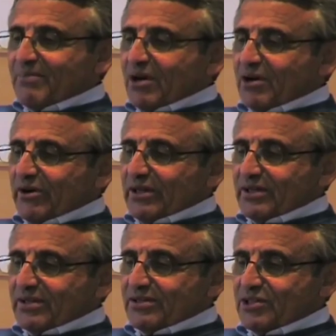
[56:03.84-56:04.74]
not
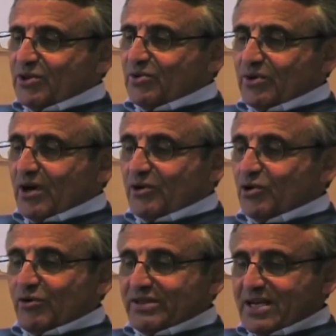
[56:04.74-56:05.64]
going to, and
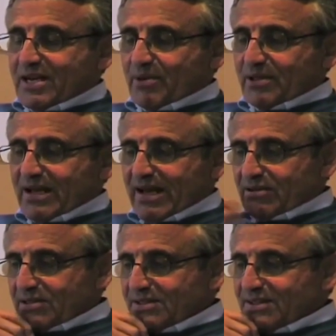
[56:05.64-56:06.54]
nor is anybody
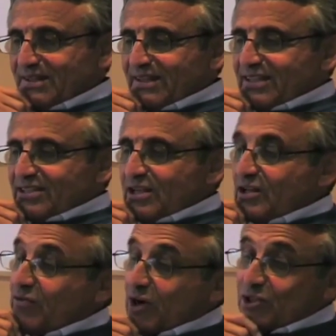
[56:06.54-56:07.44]
else. So
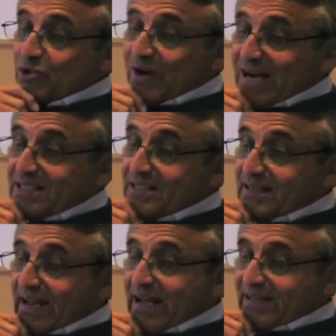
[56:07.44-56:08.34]
you've got to write it
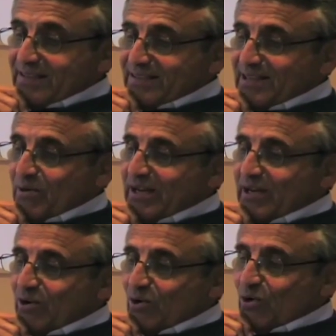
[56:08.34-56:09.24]
again, so we can
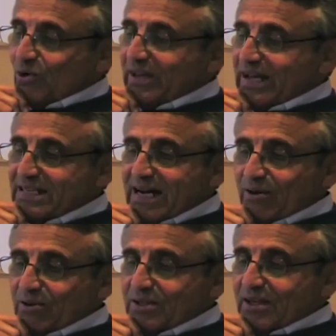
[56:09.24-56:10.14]
all get
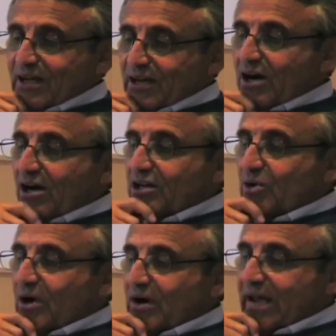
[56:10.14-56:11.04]
out and argue
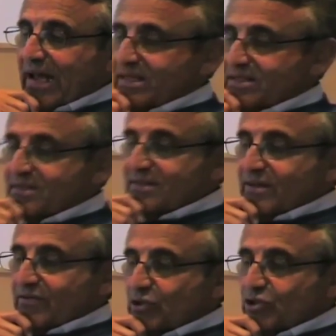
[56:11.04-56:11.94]
our case
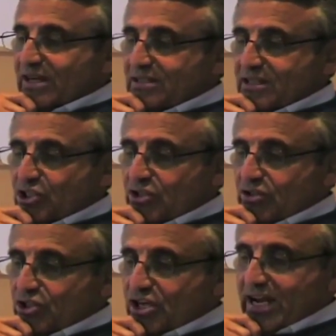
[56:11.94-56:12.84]
for transitional
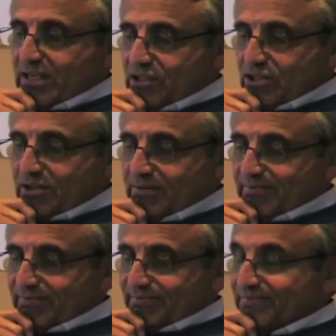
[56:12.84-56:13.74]
change.
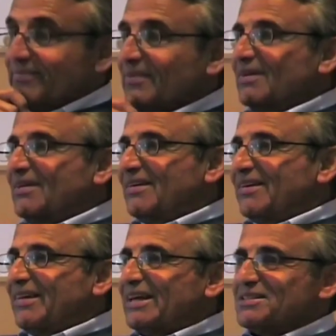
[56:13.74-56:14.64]

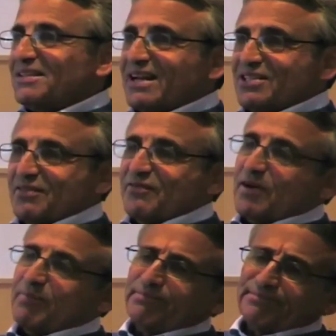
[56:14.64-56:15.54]
That's a letter
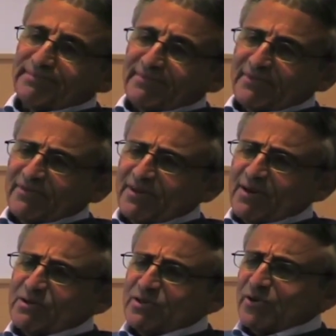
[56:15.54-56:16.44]
from, for
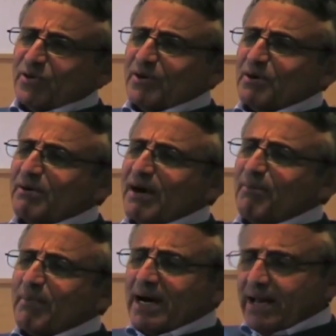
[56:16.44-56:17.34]
those of you who are around
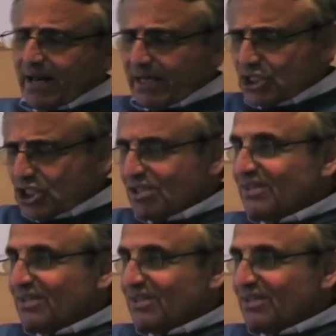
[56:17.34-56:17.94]
my age,